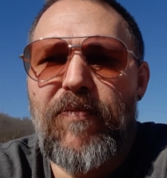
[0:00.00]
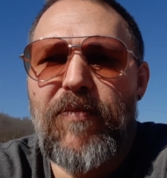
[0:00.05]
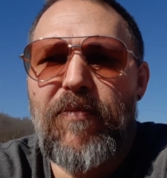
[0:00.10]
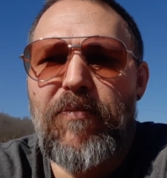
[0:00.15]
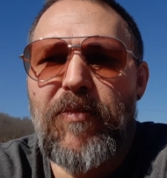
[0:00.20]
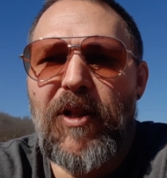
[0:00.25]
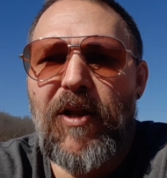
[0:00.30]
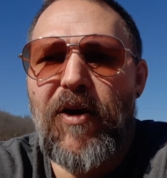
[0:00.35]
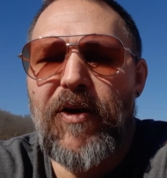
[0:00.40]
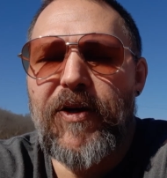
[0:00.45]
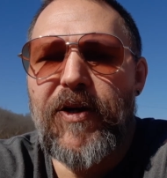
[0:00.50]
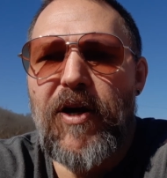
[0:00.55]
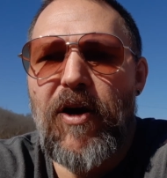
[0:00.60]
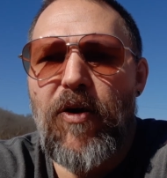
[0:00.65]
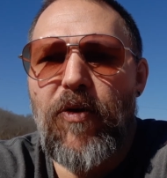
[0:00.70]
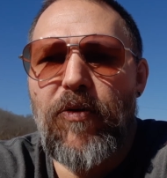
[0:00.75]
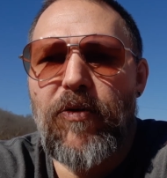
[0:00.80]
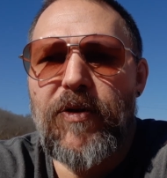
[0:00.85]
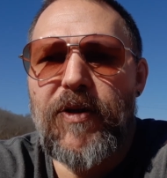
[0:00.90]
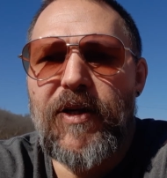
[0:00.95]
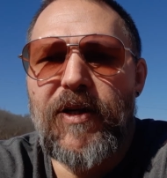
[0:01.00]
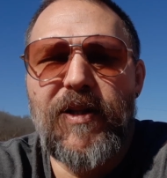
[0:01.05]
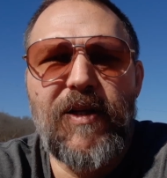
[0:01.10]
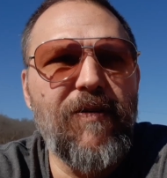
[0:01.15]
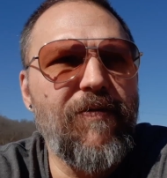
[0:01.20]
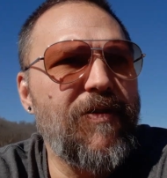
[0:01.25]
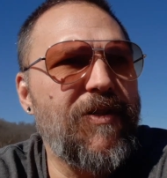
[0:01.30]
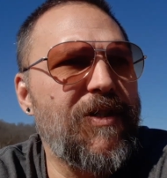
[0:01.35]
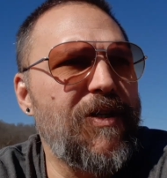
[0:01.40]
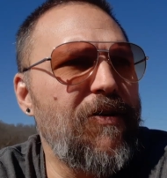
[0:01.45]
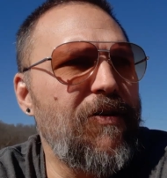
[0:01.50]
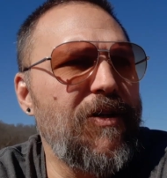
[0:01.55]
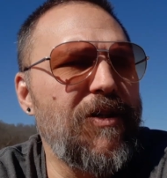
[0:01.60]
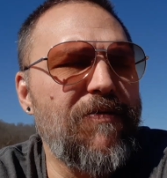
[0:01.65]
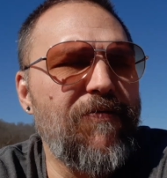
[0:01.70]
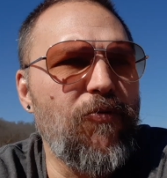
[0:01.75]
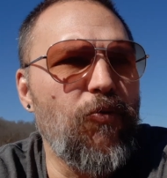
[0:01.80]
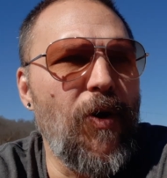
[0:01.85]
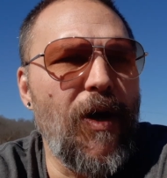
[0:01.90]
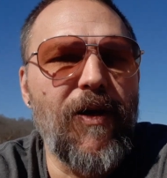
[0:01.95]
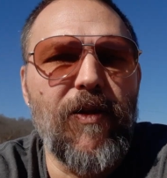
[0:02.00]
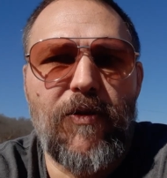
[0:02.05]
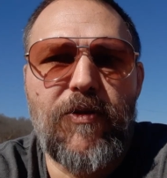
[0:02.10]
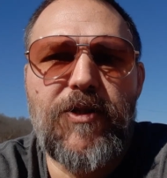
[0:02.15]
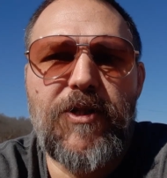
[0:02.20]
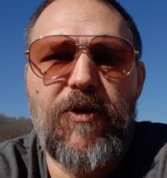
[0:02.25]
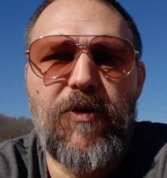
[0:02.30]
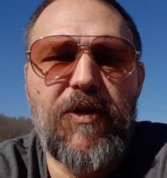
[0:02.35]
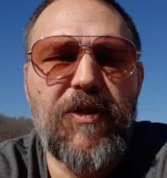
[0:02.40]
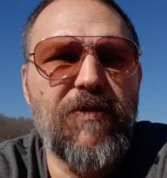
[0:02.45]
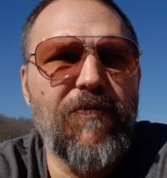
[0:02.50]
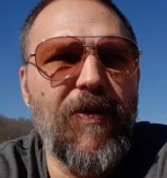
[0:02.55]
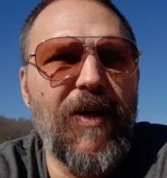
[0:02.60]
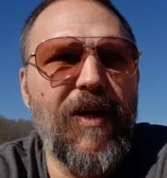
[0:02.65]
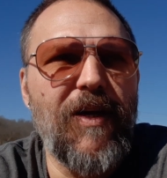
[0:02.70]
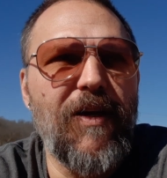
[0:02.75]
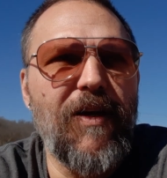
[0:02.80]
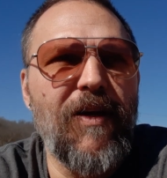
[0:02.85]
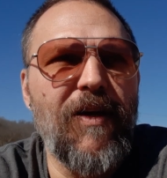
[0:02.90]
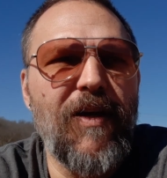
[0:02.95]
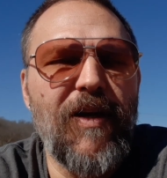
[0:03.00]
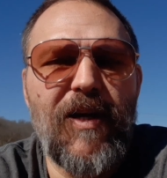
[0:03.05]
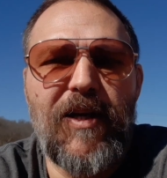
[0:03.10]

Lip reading: Melanio or the Oliva series regular series V